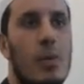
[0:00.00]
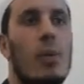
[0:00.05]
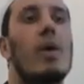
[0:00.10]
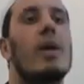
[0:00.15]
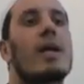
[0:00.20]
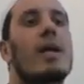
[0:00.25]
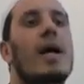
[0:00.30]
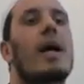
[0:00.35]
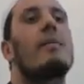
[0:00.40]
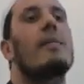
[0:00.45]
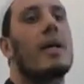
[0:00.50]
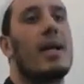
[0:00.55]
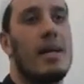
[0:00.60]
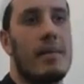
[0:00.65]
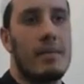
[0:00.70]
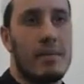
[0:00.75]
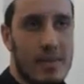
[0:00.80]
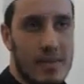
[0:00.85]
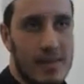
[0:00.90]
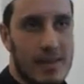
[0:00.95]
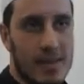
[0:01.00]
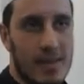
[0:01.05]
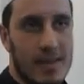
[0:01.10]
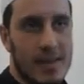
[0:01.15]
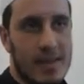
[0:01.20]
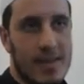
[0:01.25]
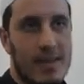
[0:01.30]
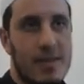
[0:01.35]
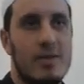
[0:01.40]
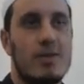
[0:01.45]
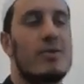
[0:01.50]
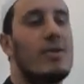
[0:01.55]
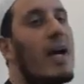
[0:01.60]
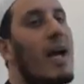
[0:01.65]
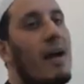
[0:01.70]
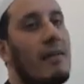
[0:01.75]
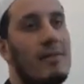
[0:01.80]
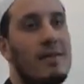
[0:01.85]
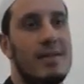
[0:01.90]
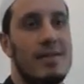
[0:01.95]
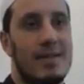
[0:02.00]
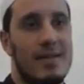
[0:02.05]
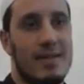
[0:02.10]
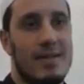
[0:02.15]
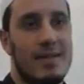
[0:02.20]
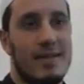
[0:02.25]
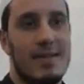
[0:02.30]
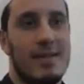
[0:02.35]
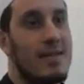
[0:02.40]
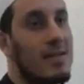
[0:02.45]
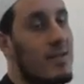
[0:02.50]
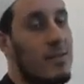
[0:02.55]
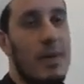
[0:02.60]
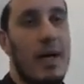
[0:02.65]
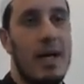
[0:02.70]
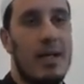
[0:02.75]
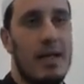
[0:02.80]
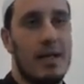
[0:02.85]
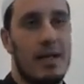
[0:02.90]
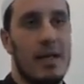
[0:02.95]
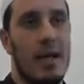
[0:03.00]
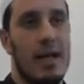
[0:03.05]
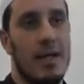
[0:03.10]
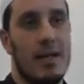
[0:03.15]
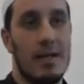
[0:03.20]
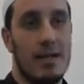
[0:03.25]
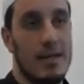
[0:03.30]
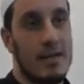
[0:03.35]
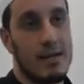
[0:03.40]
Welcoming in him to the heavens. Subhanallah.